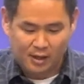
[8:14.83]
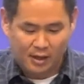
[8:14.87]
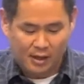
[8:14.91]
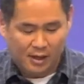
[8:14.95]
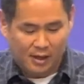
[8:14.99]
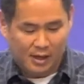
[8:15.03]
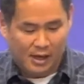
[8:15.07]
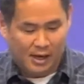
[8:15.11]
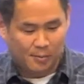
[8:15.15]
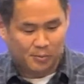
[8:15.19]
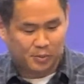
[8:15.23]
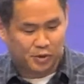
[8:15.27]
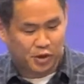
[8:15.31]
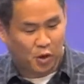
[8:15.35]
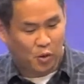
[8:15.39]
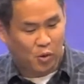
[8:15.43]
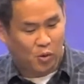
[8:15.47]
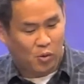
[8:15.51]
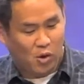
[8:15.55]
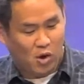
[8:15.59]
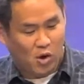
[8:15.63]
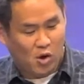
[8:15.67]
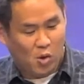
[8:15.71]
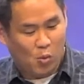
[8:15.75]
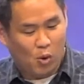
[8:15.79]
Um, so,
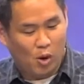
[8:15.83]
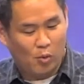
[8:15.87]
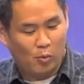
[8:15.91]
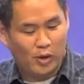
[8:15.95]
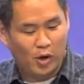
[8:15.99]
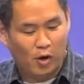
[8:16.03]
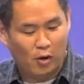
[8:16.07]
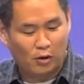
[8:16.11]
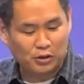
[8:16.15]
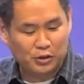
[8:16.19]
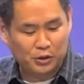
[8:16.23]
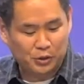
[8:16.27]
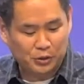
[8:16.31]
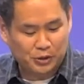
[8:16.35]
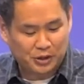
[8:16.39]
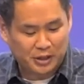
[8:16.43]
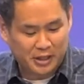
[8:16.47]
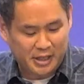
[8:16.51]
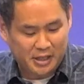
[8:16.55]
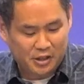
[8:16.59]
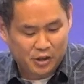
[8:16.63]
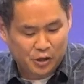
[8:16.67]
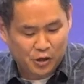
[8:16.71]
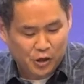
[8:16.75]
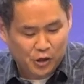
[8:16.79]
what we also
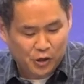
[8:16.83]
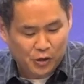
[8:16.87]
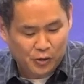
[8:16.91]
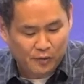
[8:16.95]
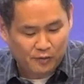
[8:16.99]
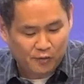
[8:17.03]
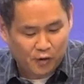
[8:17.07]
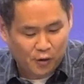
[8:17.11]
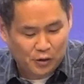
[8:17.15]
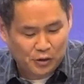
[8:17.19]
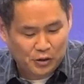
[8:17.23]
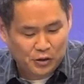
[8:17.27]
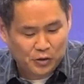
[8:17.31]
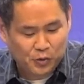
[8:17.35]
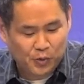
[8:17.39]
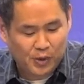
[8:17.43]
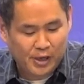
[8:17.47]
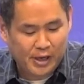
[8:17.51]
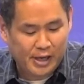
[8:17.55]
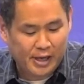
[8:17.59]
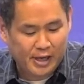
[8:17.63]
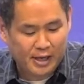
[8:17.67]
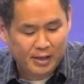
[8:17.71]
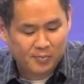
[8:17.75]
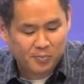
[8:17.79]
see too in verse
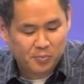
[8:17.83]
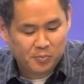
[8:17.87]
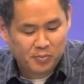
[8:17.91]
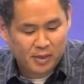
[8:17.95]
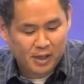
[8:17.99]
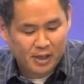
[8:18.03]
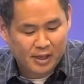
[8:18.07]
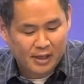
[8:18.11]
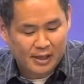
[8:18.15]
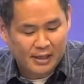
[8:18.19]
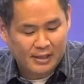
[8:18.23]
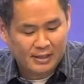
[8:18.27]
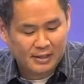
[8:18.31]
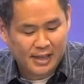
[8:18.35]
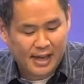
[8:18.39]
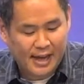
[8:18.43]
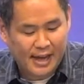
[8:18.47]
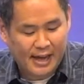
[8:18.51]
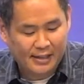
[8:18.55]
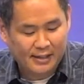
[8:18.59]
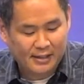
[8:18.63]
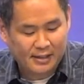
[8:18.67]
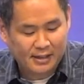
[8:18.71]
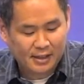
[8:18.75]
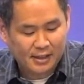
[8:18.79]
3 is
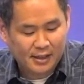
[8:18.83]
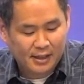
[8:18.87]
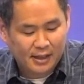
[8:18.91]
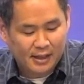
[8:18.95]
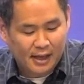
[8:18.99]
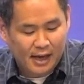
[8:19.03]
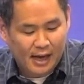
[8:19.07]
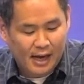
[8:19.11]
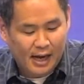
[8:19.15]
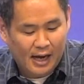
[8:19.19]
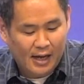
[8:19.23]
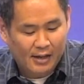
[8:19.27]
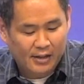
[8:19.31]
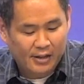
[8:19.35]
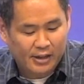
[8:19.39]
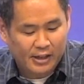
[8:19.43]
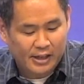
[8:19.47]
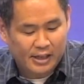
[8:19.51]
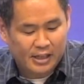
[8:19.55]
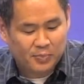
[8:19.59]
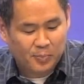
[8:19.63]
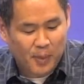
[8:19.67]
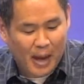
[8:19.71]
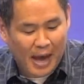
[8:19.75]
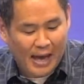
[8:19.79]
that uh,
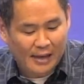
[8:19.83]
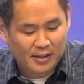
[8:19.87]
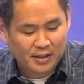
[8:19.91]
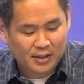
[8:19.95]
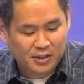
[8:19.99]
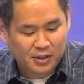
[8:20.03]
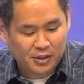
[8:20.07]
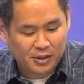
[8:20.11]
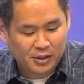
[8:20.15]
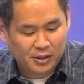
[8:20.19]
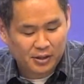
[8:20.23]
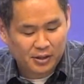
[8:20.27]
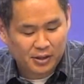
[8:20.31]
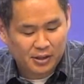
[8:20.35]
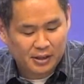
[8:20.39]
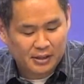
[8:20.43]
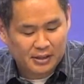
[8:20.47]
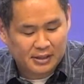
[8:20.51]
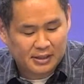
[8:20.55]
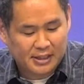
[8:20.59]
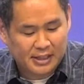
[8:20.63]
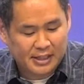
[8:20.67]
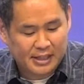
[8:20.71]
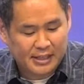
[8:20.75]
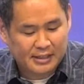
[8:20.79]
his master
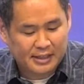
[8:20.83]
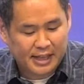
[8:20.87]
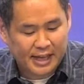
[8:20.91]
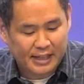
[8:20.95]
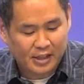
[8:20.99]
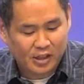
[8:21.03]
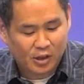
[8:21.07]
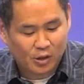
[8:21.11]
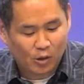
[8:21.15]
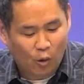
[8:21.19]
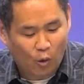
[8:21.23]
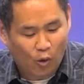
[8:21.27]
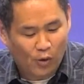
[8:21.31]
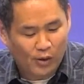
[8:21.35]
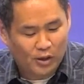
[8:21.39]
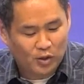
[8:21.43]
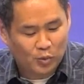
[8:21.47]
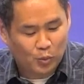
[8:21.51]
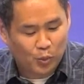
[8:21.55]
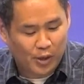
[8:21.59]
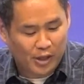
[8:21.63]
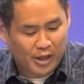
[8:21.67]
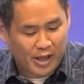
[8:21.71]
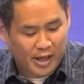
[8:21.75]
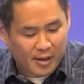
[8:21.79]
sees that the Lord is
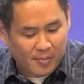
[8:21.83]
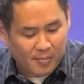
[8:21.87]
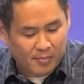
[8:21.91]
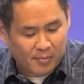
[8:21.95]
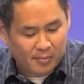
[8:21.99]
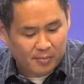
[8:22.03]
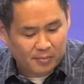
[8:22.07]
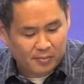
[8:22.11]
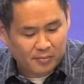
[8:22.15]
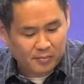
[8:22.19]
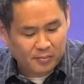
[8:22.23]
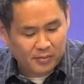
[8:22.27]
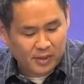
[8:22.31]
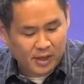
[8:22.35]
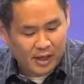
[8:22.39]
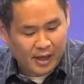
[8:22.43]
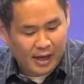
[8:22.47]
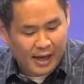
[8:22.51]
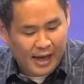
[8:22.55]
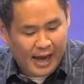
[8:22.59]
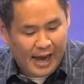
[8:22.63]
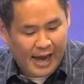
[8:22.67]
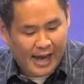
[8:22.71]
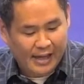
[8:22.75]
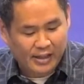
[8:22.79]
with him
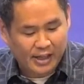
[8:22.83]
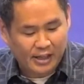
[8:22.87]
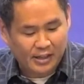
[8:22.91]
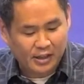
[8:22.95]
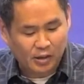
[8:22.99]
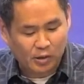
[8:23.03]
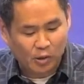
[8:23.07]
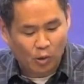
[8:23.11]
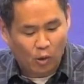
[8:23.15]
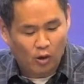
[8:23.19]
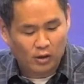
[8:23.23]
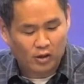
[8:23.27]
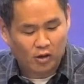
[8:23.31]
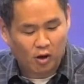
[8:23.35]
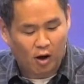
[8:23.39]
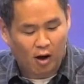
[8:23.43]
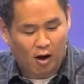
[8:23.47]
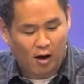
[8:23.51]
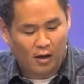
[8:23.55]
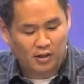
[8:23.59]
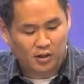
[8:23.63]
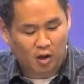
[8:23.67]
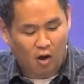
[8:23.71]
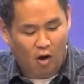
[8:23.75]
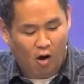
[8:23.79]
and that the Lord
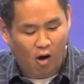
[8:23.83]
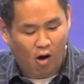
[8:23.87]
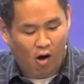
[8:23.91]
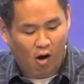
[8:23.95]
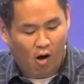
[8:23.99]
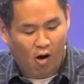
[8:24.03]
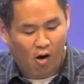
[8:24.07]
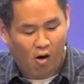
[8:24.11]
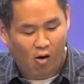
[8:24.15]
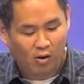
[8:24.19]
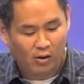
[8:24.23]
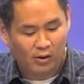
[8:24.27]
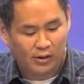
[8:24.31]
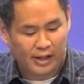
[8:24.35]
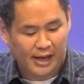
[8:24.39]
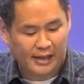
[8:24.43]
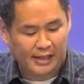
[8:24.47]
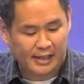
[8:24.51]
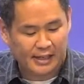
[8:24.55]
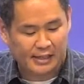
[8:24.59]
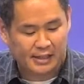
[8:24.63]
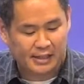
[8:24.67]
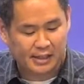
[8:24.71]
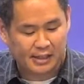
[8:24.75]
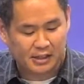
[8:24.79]
caused all that
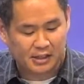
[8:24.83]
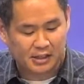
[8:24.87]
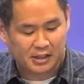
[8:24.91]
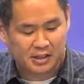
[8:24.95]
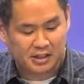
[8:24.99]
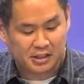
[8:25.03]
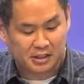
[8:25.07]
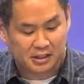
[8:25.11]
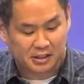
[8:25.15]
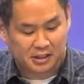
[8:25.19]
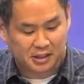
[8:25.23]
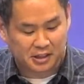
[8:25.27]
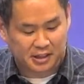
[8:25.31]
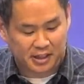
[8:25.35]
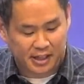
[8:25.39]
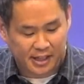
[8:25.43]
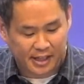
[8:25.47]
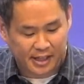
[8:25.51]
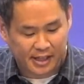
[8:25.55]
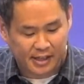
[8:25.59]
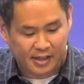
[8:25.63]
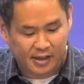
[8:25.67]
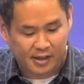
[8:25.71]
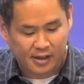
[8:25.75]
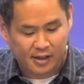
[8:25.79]
he did to
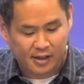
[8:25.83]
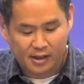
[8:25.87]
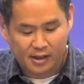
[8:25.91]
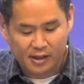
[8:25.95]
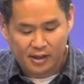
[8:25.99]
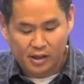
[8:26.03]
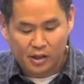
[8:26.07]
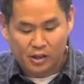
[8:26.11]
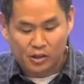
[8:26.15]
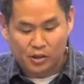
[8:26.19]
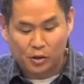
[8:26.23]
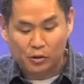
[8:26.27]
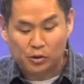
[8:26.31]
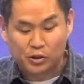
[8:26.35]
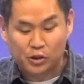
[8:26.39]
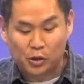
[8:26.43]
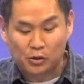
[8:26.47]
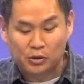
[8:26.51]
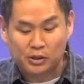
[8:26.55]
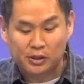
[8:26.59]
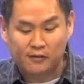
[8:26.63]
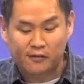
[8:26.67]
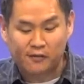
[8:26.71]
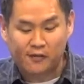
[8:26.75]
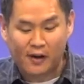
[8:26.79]
succeed. So
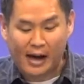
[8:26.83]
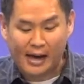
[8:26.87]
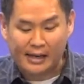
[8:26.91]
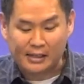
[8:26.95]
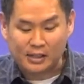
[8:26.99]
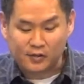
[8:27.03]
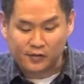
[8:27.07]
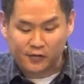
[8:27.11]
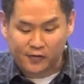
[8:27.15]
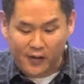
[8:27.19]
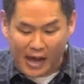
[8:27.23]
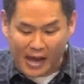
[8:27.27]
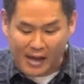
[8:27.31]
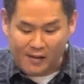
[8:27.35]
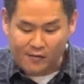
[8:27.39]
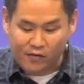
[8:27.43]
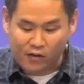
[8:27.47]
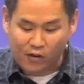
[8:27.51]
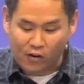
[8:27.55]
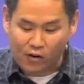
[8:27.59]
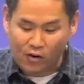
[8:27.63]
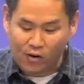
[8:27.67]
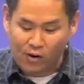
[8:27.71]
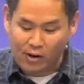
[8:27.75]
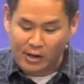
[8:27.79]
Joseph finds
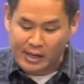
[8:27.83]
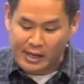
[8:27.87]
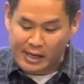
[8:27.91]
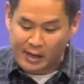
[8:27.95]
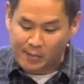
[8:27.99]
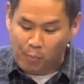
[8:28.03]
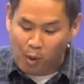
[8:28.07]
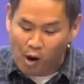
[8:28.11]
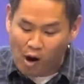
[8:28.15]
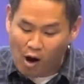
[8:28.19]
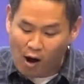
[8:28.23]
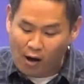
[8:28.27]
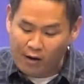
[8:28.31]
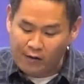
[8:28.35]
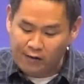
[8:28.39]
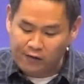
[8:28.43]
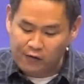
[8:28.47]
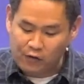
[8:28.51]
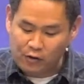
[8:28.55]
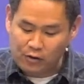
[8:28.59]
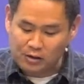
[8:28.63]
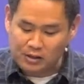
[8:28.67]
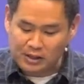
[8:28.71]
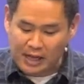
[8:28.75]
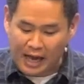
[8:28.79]
favor in
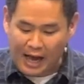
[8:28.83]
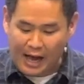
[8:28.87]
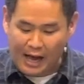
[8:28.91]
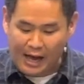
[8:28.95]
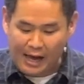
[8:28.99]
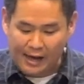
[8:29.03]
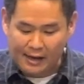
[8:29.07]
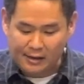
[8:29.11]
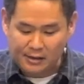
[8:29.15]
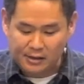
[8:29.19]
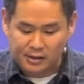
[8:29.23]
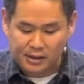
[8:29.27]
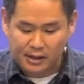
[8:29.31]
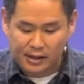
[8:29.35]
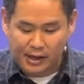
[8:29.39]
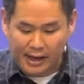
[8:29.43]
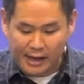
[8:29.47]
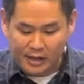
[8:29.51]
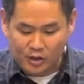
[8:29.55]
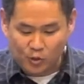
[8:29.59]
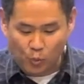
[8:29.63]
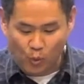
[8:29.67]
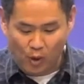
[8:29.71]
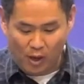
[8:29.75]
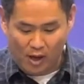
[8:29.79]
Potiphar's eyes
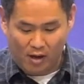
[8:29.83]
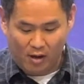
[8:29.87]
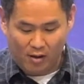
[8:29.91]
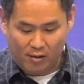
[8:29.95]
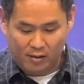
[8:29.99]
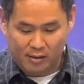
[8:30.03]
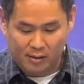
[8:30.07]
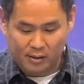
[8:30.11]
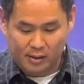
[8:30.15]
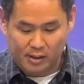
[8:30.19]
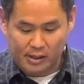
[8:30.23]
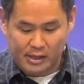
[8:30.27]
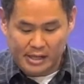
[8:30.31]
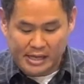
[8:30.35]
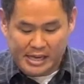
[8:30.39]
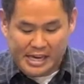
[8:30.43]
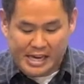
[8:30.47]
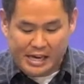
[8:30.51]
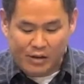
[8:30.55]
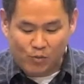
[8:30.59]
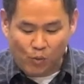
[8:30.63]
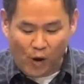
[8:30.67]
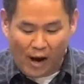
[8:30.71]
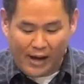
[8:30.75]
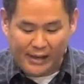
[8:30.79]
as well.
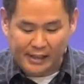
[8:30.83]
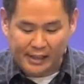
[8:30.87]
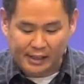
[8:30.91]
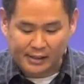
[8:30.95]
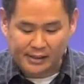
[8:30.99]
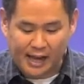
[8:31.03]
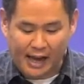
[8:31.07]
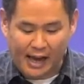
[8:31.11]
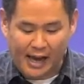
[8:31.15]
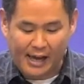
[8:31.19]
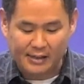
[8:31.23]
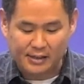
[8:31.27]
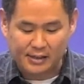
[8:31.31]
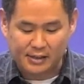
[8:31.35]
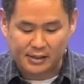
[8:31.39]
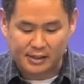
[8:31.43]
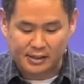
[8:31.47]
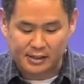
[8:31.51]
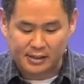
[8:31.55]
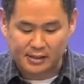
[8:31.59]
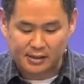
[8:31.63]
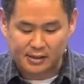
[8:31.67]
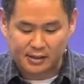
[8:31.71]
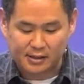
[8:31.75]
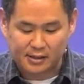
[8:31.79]
He
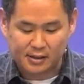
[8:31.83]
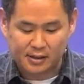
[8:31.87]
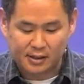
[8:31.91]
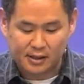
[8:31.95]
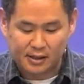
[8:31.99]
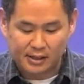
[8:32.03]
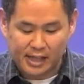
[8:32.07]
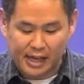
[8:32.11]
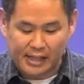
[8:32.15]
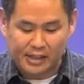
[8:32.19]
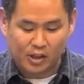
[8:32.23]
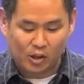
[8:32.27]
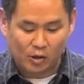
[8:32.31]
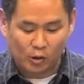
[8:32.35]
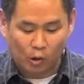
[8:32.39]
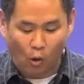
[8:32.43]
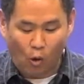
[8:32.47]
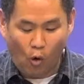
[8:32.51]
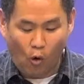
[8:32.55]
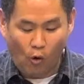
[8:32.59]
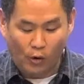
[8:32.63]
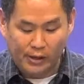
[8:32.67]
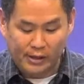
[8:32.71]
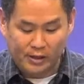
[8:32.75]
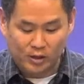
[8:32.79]
recognizes that the
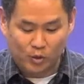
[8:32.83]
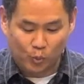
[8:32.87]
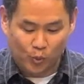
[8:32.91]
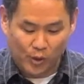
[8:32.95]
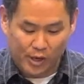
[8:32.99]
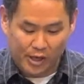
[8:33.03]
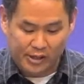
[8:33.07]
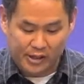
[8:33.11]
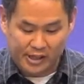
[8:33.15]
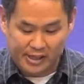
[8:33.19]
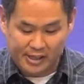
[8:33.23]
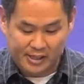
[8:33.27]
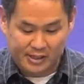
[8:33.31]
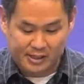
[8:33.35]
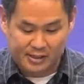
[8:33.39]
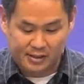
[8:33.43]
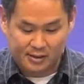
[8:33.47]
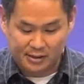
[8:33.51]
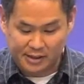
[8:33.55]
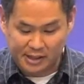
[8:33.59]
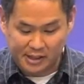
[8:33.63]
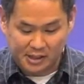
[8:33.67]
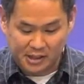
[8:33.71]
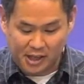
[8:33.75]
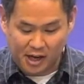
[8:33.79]
Lord is with this,
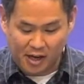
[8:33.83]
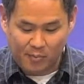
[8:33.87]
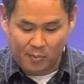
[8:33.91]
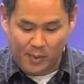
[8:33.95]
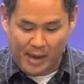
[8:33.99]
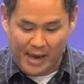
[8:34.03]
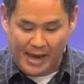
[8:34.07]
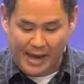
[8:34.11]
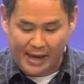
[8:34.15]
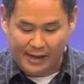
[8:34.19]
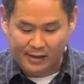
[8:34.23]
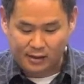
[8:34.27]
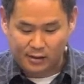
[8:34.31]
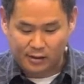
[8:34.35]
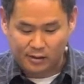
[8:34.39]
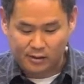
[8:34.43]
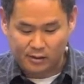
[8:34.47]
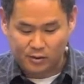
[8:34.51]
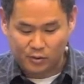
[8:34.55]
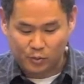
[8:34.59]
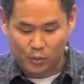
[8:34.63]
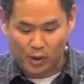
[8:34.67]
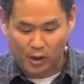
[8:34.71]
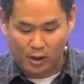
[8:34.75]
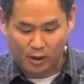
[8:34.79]
this young man
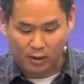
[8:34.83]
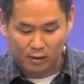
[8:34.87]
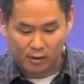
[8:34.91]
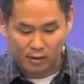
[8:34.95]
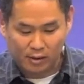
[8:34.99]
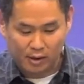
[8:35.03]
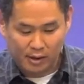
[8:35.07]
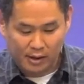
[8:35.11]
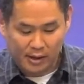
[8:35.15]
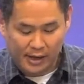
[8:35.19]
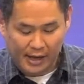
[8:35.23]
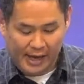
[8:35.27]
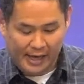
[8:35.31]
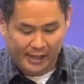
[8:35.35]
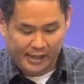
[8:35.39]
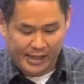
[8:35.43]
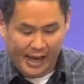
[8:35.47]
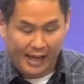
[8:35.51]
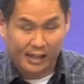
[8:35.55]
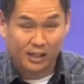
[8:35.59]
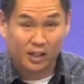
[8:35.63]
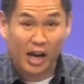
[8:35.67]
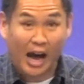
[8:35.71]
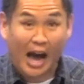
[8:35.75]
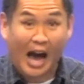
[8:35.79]
as well, and
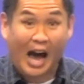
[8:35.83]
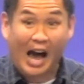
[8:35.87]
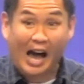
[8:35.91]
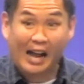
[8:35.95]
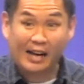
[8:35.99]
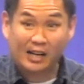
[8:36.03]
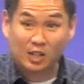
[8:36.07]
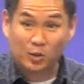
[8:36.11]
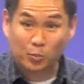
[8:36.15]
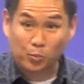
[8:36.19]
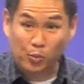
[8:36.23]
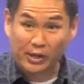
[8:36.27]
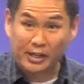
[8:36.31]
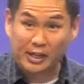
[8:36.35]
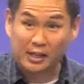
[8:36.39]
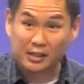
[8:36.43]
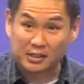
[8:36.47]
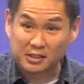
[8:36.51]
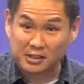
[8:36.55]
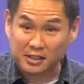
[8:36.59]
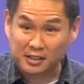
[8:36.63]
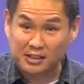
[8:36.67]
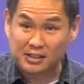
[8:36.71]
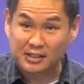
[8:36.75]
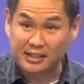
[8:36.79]
that God is bringing
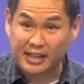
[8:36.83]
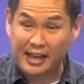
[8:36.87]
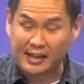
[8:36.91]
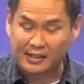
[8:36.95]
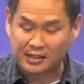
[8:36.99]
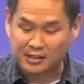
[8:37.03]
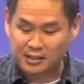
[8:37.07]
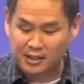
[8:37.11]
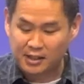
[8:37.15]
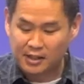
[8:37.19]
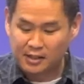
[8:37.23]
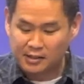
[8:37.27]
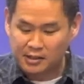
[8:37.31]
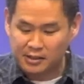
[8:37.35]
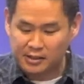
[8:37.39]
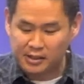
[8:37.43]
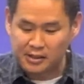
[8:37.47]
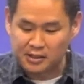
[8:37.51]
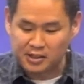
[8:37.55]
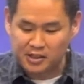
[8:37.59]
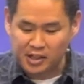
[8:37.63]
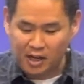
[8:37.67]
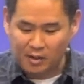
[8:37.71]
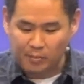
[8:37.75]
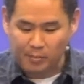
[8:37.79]
success to
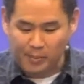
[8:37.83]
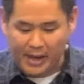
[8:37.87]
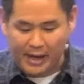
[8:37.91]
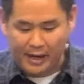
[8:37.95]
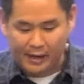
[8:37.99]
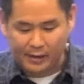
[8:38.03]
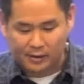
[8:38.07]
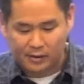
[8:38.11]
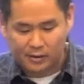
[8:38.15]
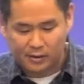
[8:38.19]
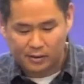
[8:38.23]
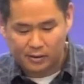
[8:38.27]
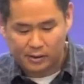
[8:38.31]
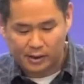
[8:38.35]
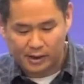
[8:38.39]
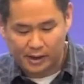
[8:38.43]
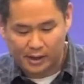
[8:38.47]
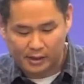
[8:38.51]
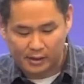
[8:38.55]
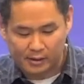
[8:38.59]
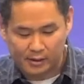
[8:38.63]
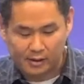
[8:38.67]
this young man. Okay.